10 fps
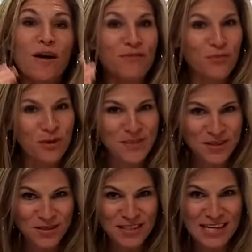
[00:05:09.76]
have 3
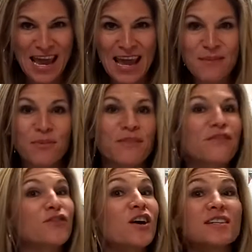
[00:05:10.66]
meals a day, but
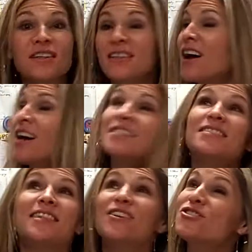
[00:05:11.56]
for us
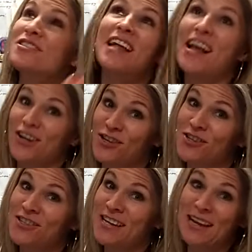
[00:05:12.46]
that are
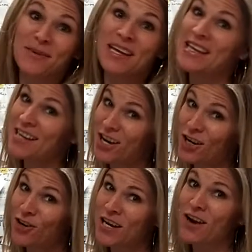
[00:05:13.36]
snackers and might get
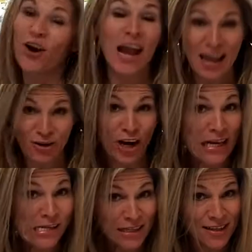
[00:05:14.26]
hungry or hangry,
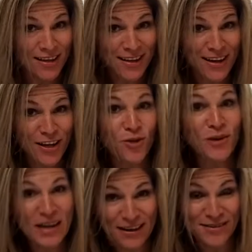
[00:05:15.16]
you
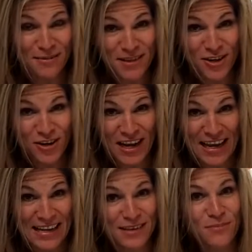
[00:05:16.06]
want to have something on
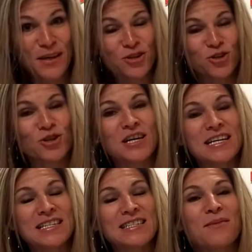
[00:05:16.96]
hand. Make sure
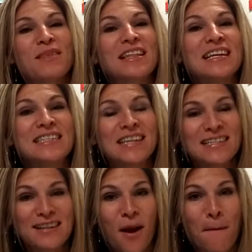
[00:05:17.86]
it's something that does
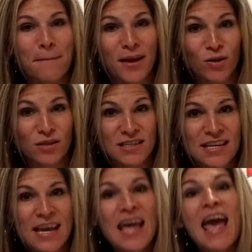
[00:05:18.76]
not melt.
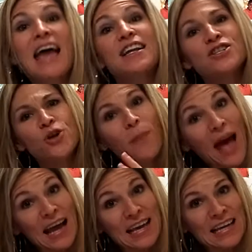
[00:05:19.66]
And as you're
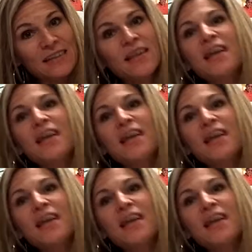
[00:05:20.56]
packing,